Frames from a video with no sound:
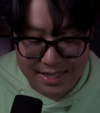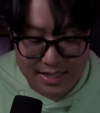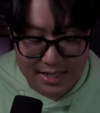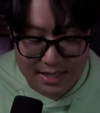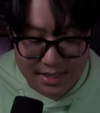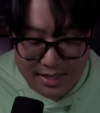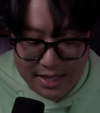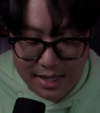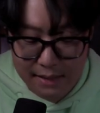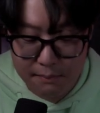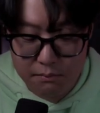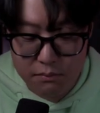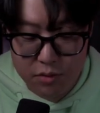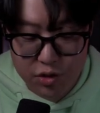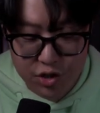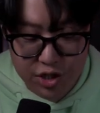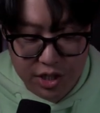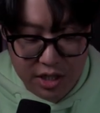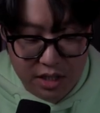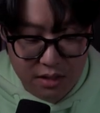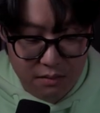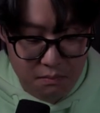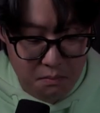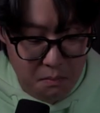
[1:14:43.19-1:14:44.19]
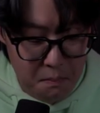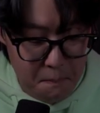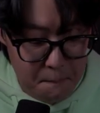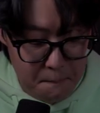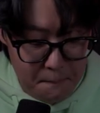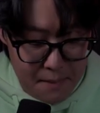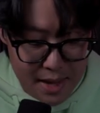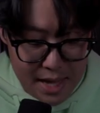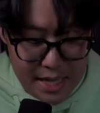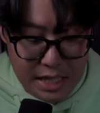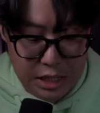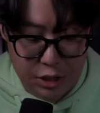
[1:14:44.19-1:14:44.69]
state machine
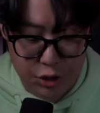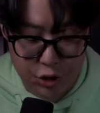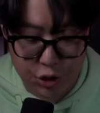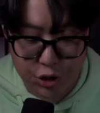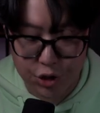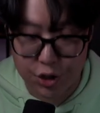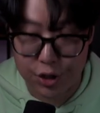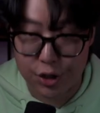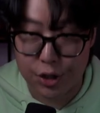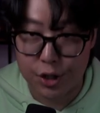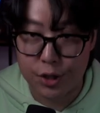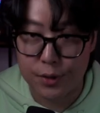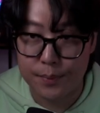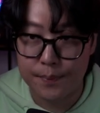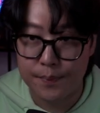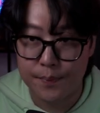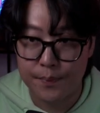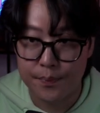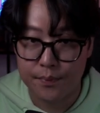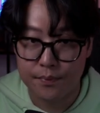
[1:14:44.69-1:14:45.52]
manager.